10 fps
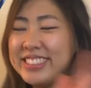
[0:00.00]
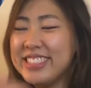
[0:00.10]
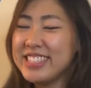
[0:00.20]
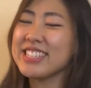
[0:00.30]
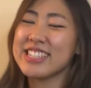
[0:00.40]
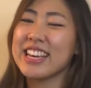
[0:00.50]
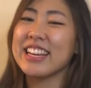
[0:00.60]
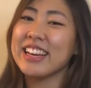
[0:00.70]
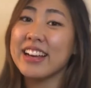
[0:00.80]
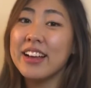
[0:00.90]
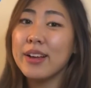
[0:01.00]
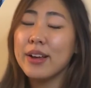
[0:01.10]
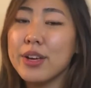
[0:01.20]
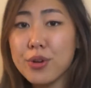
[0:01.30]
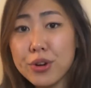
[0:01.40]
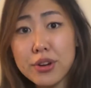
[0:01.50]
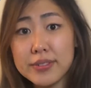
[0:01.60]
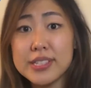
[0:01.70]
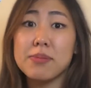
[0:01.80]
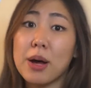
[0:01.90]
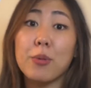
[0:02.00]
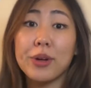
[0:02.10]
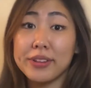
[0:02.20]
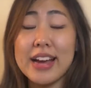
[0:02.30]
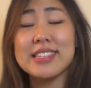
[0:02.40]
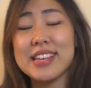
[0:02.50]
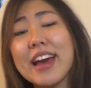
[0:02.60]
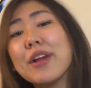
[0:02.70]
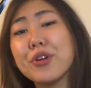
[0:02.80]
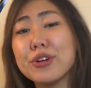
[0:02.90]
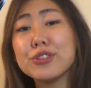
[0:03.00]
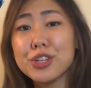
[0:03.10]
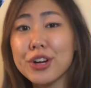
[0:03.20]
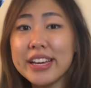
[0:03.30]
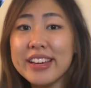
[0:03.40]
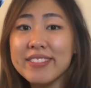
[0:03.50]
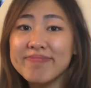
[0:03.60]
Just kidding. You're nervous about what lies ahead on your journey?